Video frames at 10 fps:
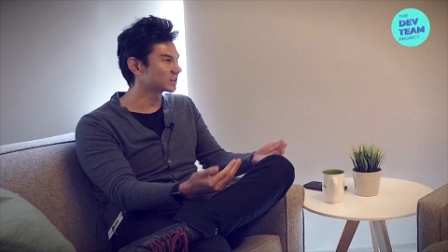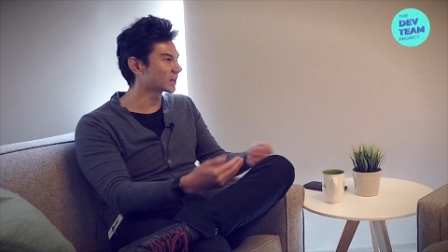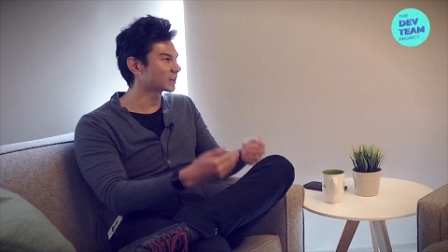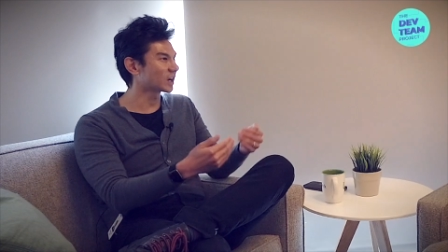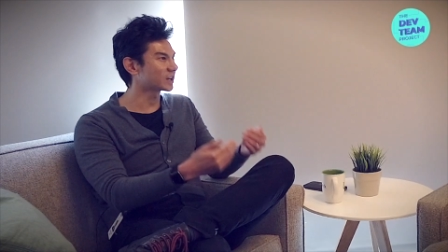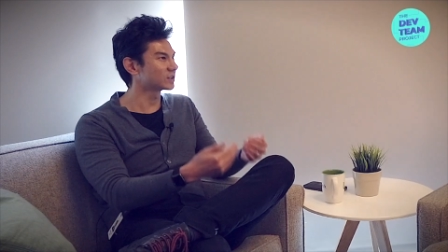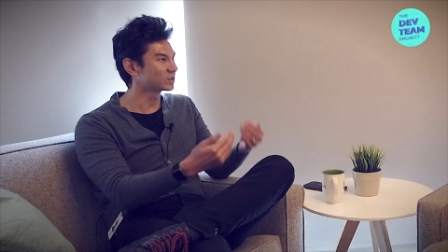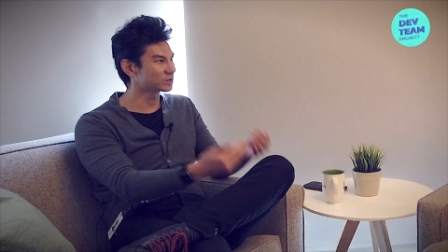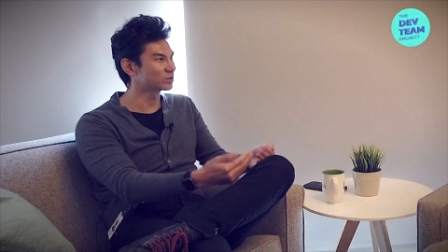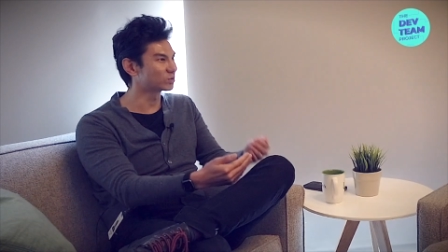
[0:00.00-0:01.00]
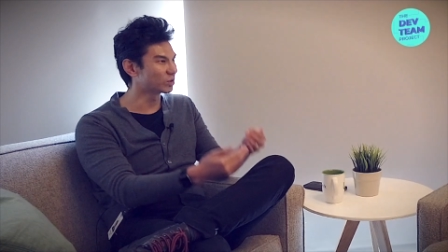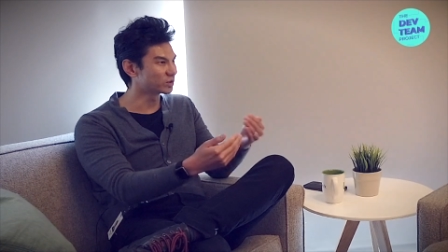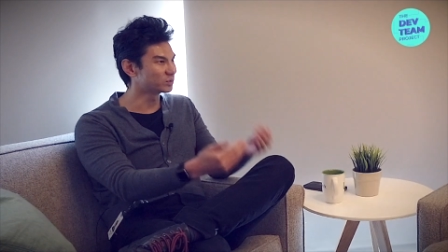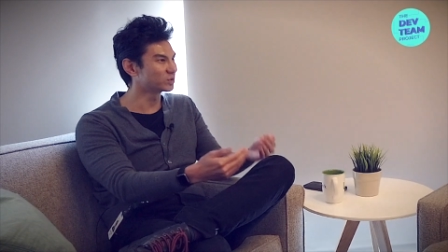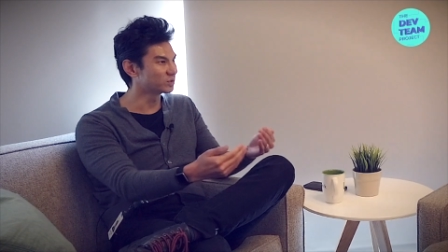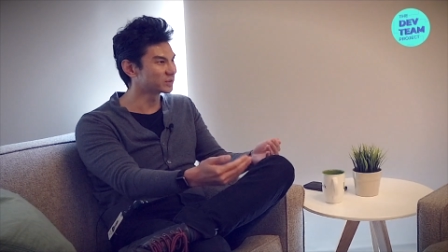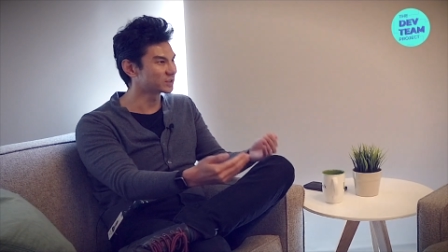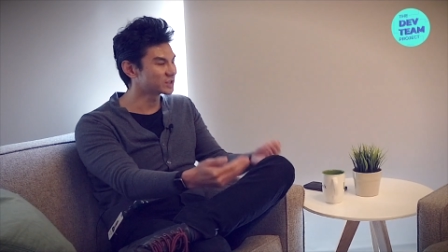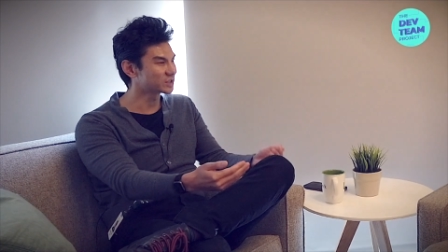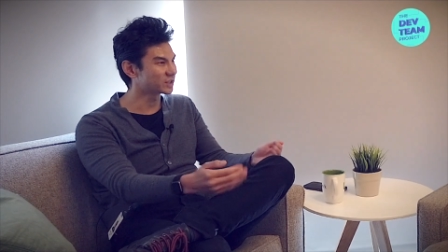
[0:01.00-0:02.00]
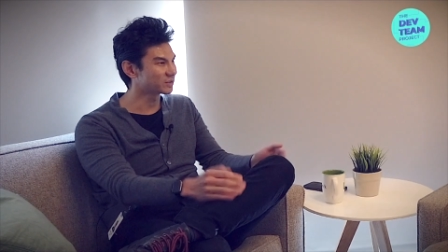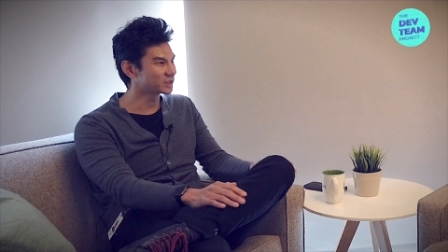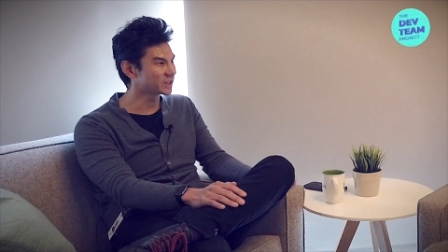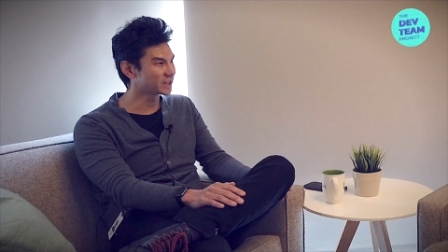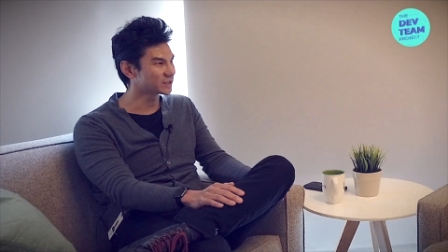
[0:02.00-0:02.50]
and I can also grow and improve each and every day.